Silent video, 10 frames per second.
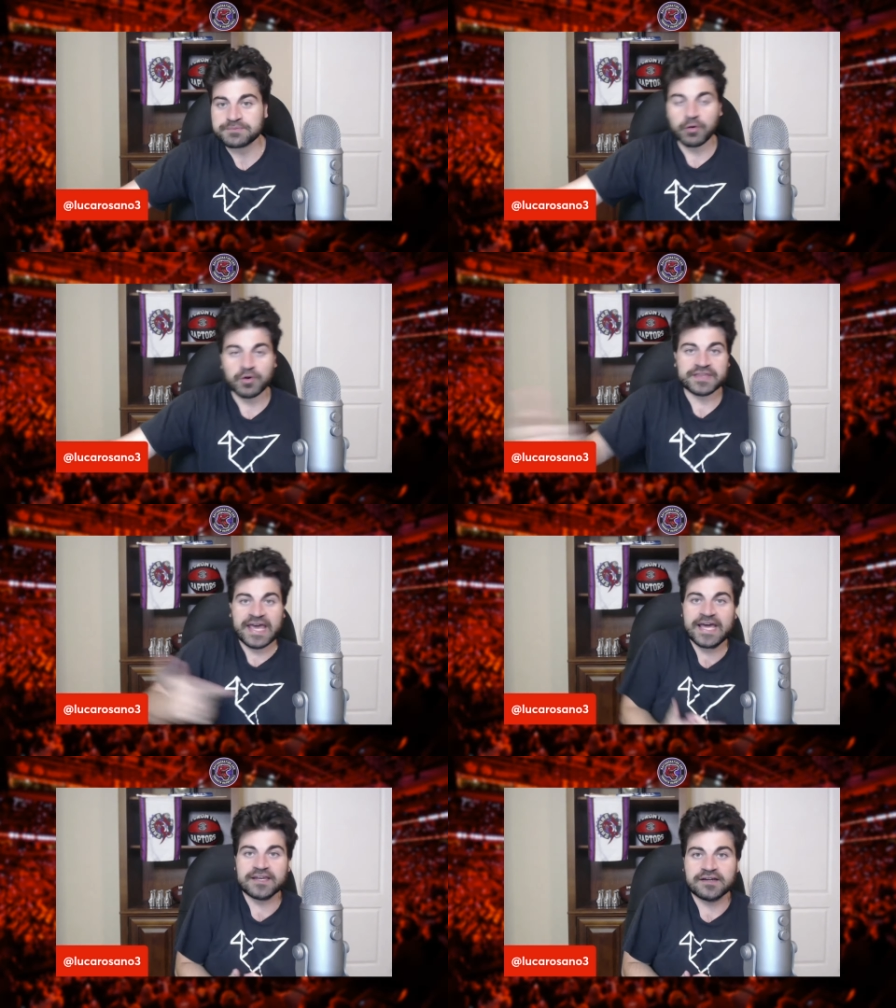But with
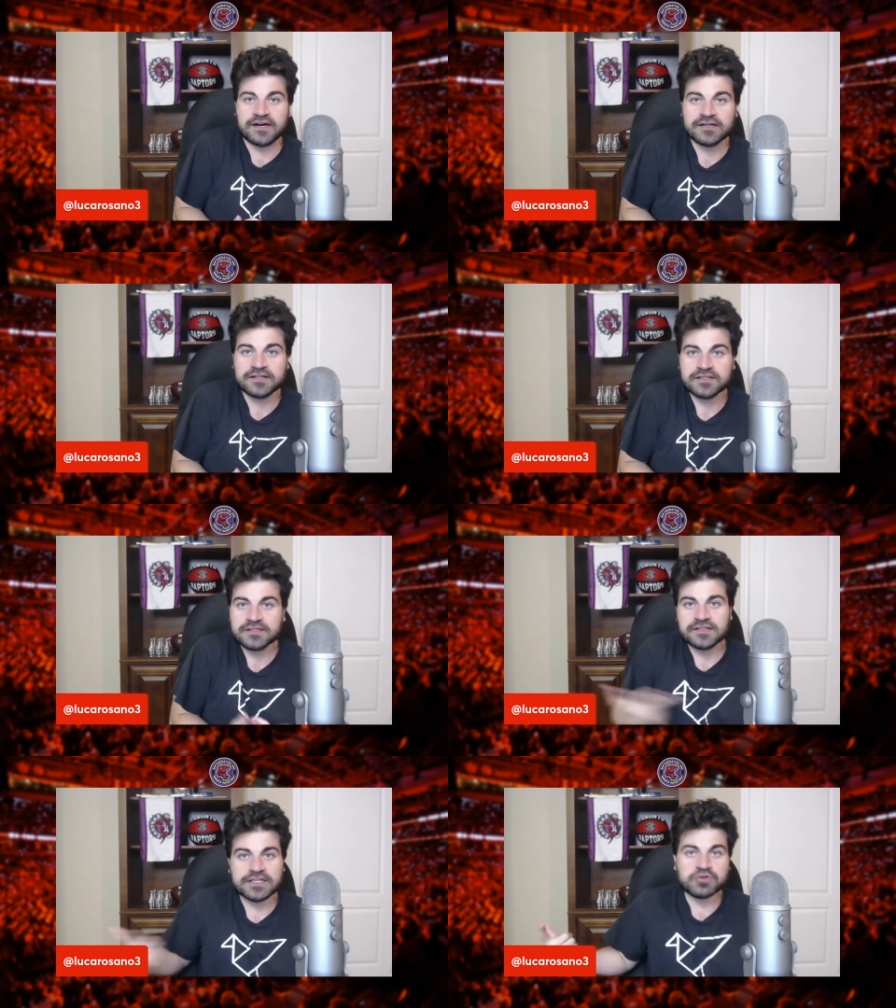Canada,
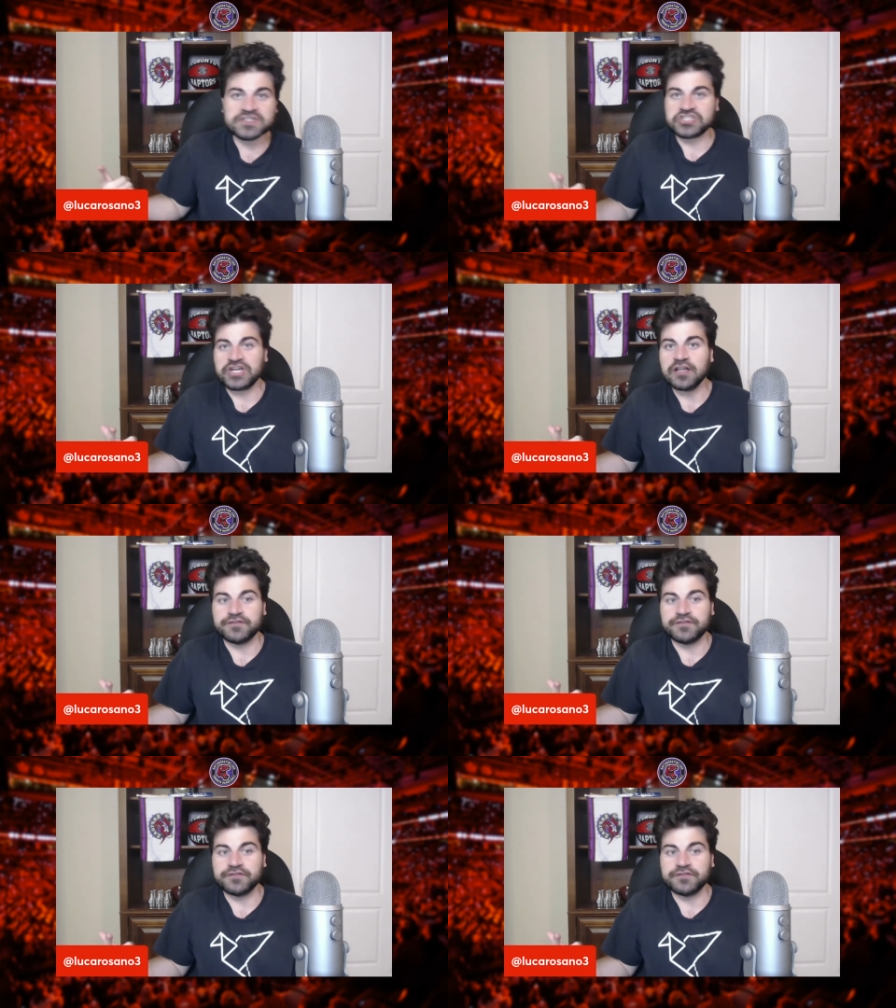he was a shell of